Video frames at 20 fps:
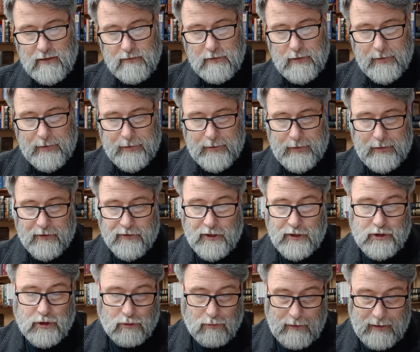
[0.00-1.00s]
The
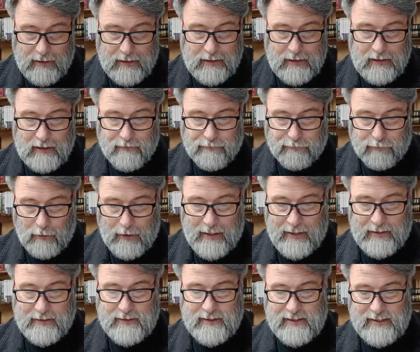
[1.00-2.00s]
Trinity,
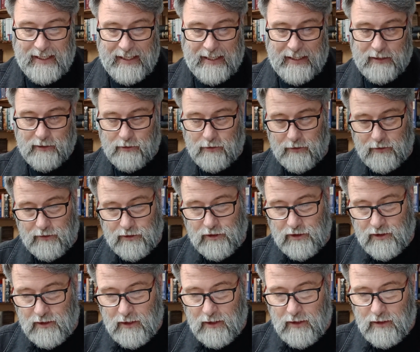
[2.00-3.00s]
Fred
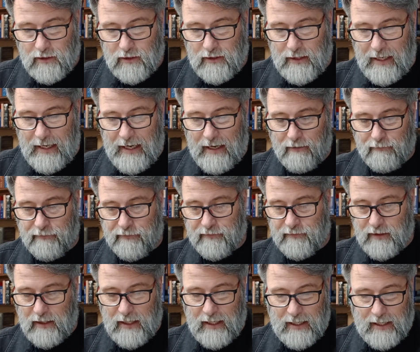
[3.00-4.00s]
Sanders. You have
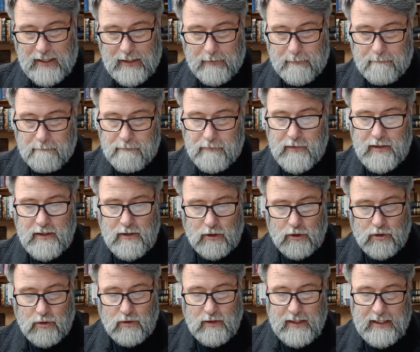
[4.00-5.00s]

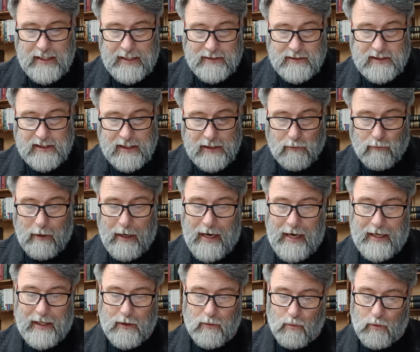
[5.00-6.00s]
N.T.
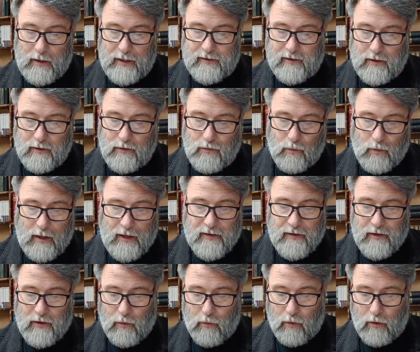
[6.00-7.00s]
Wright, what
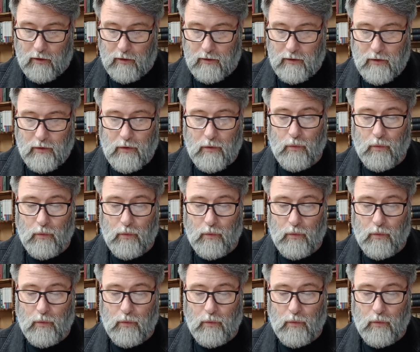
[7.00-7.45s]
the